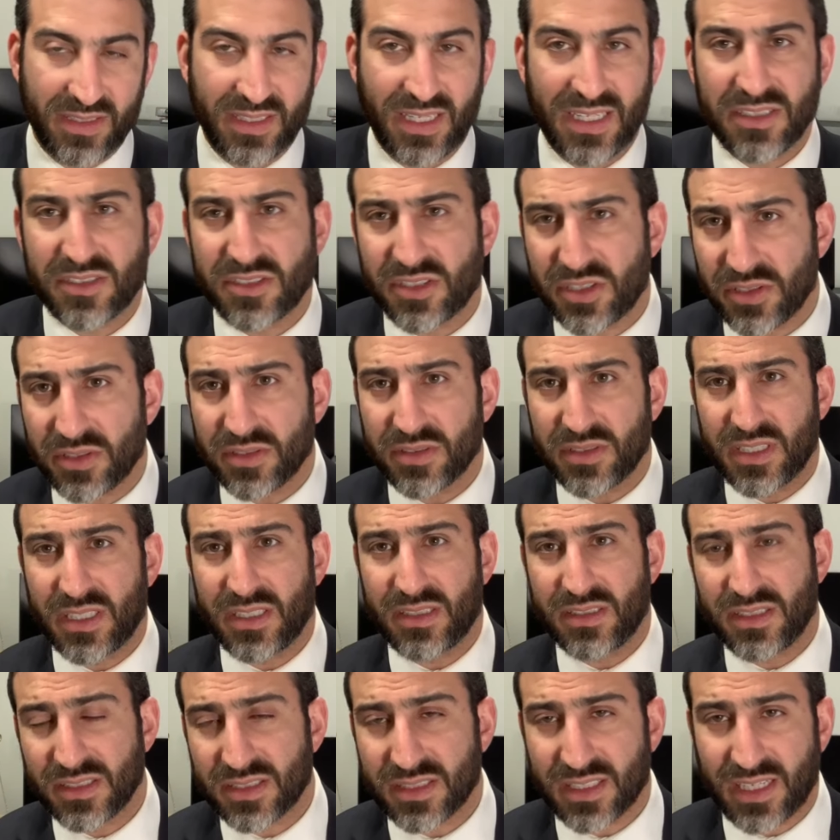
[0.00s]
And certainly in
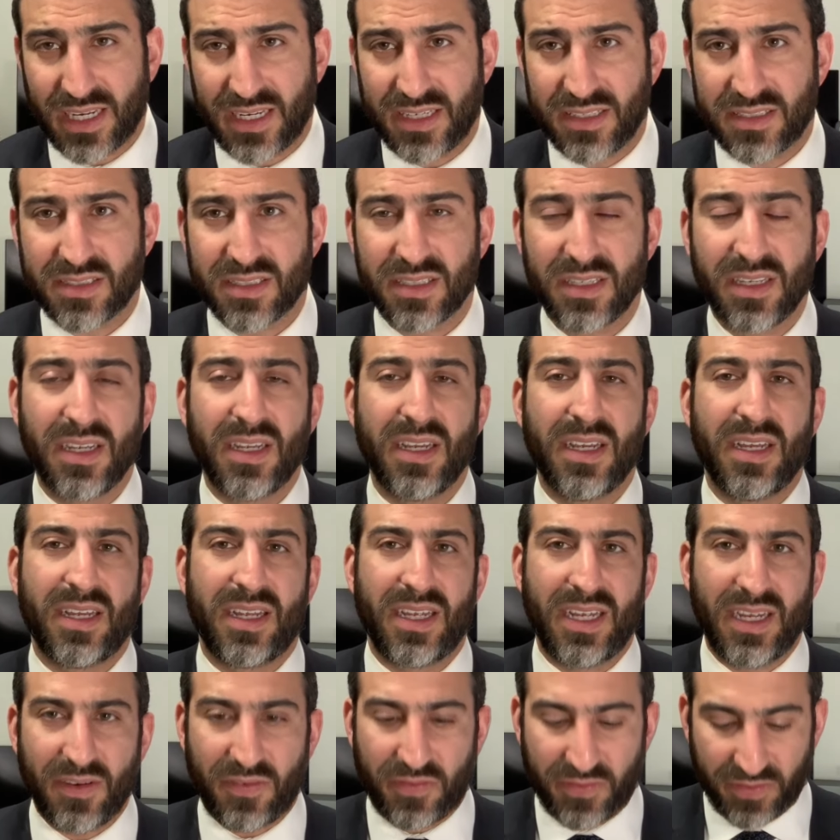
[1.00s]
this case,
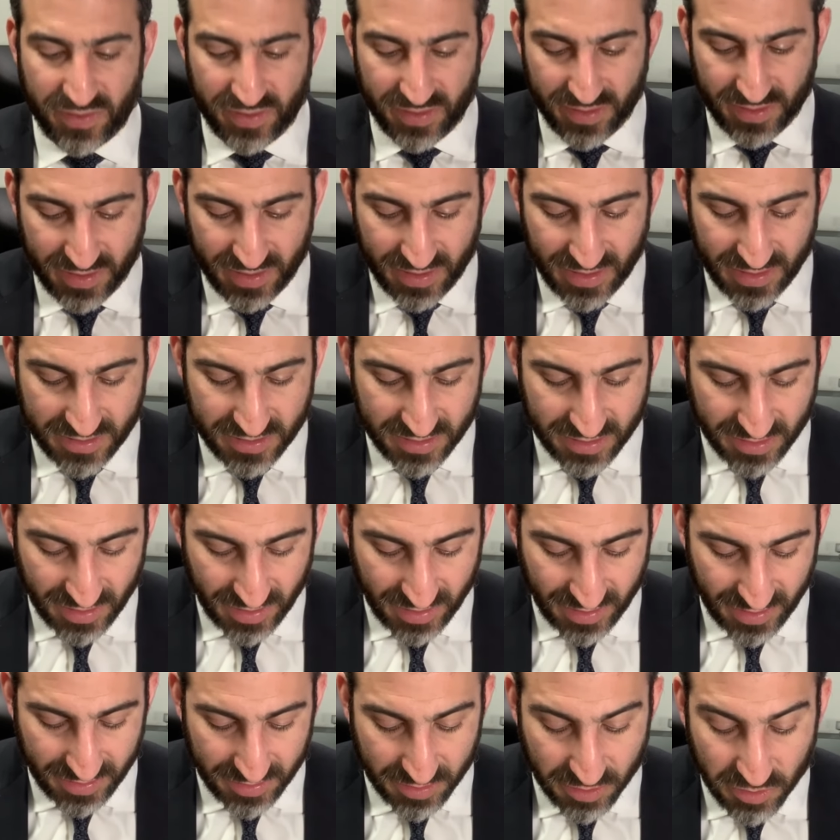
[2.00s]
if it's
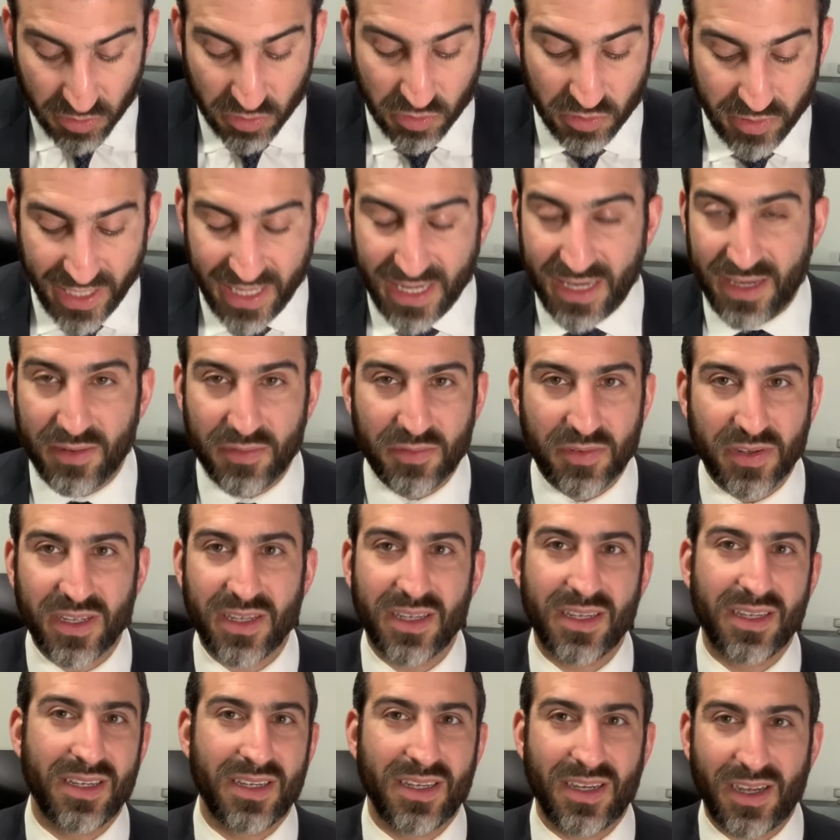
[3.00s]
a grave
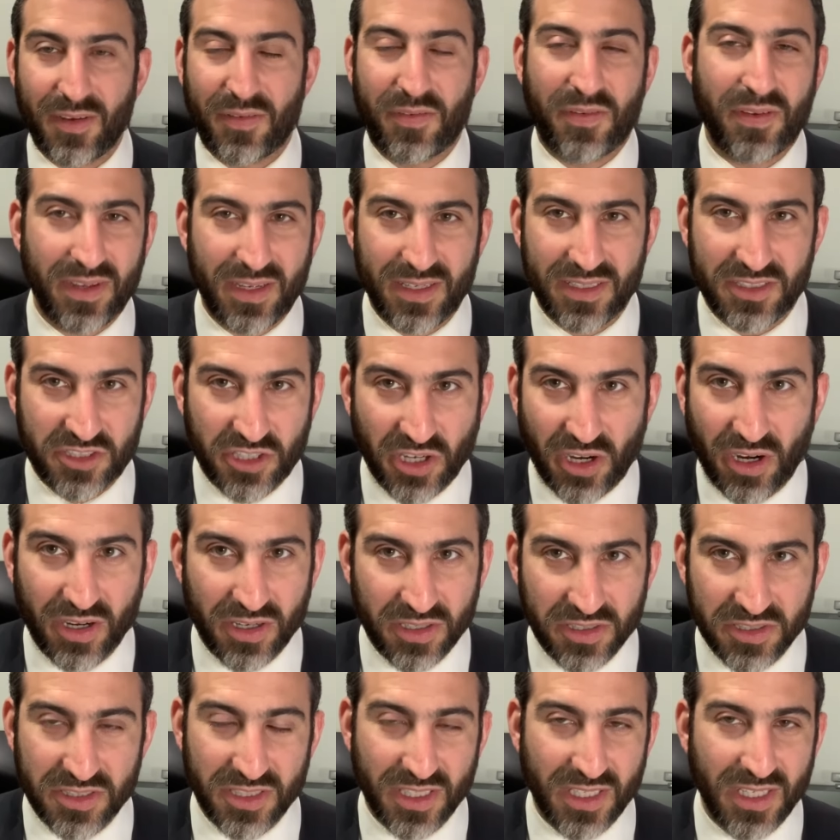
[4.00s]

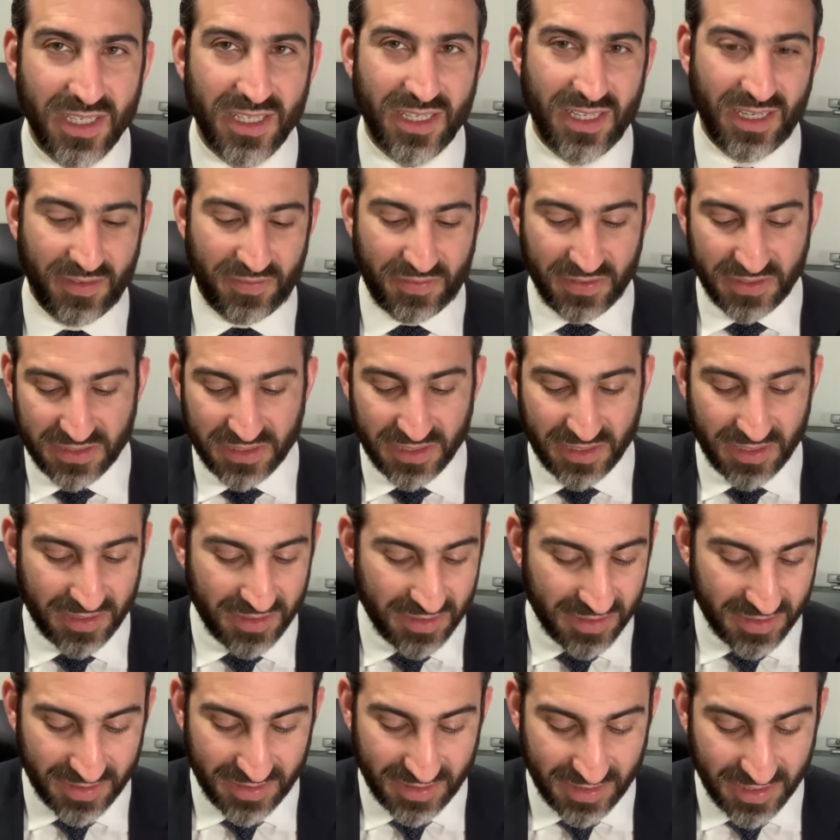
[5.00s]
charge, if it's
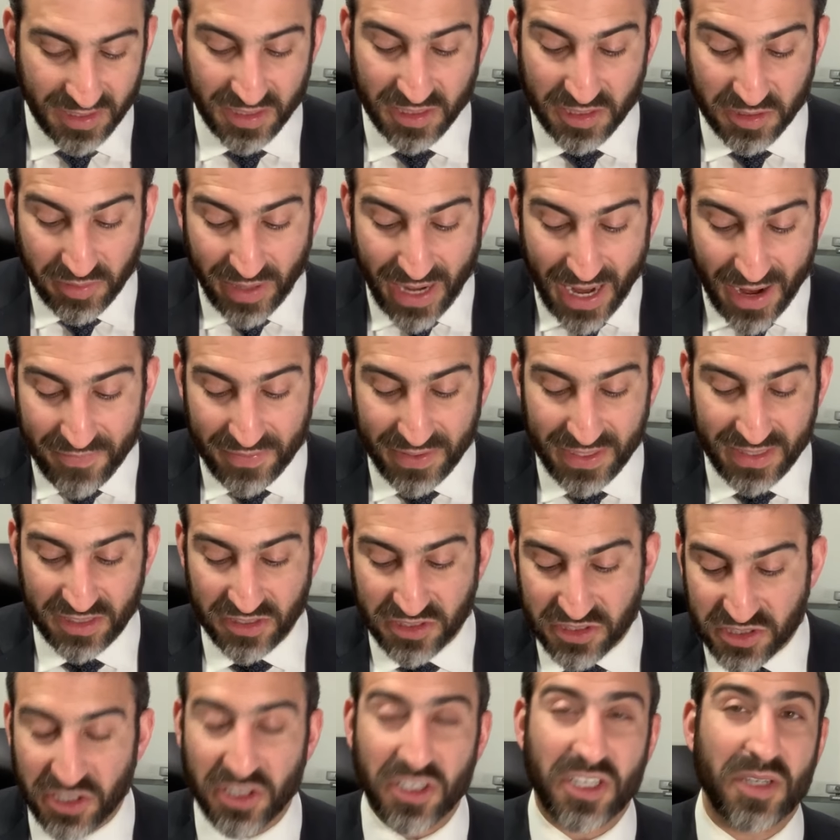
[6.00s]
the gravity, the
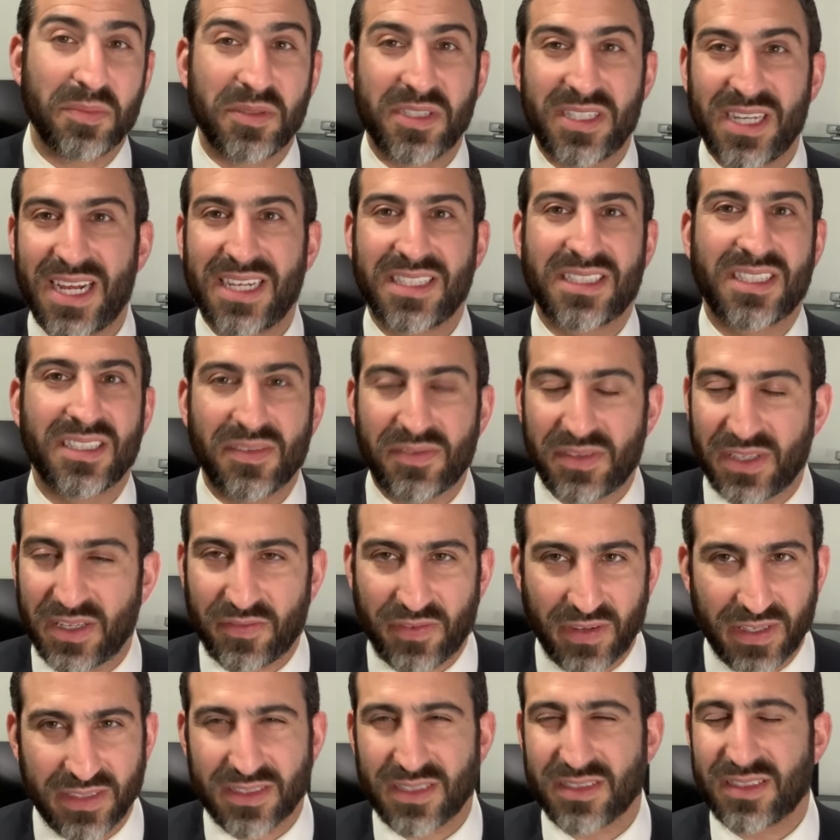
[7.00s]
circumstances of the
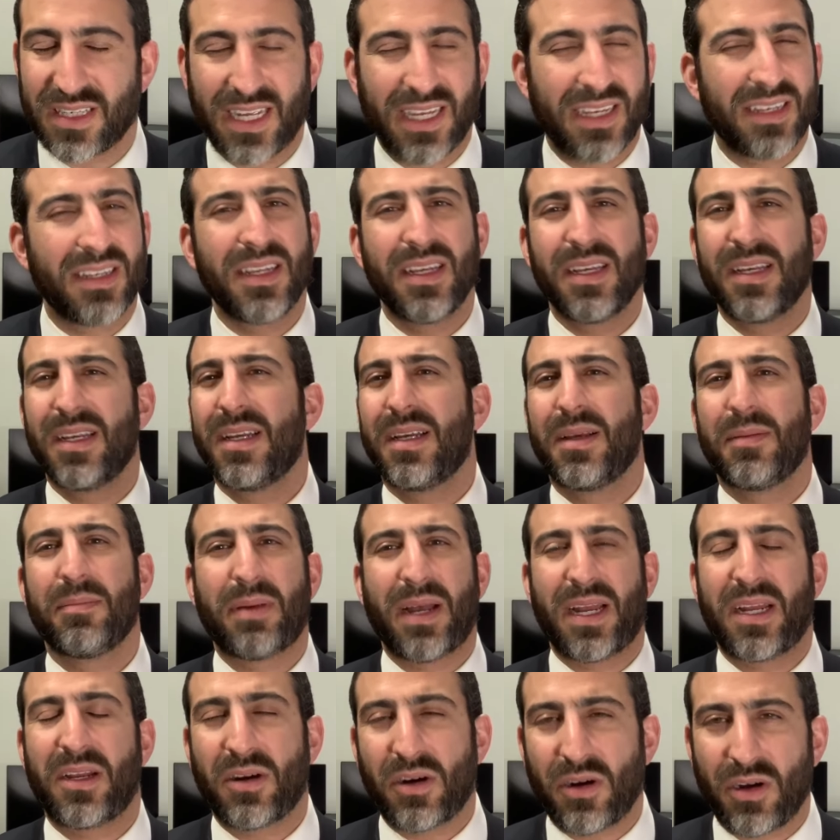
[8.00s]
offenses, and
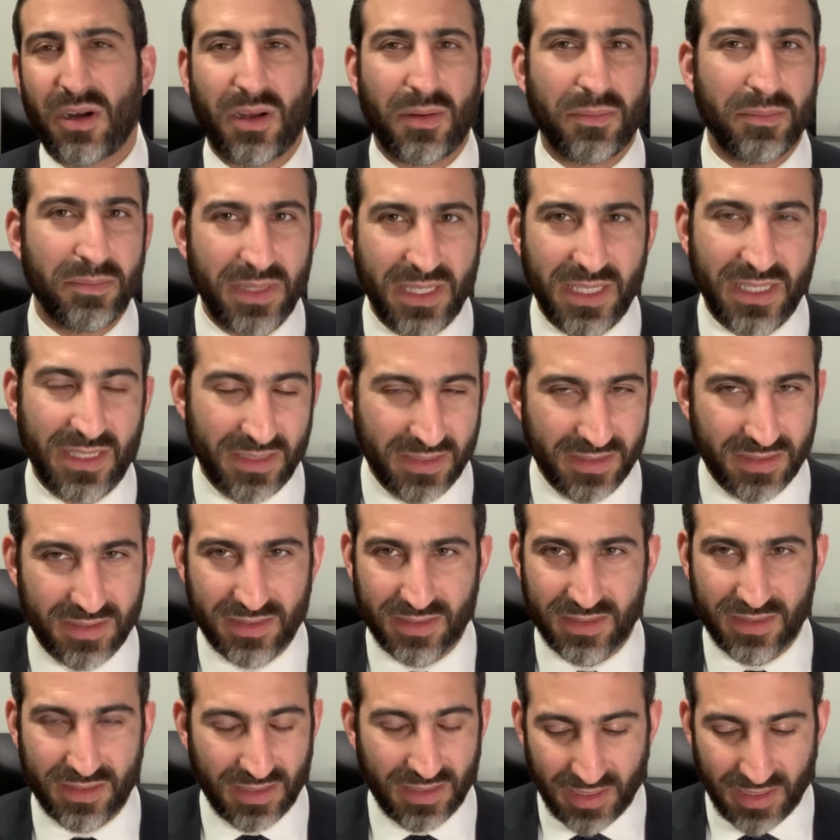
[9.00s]
by all means,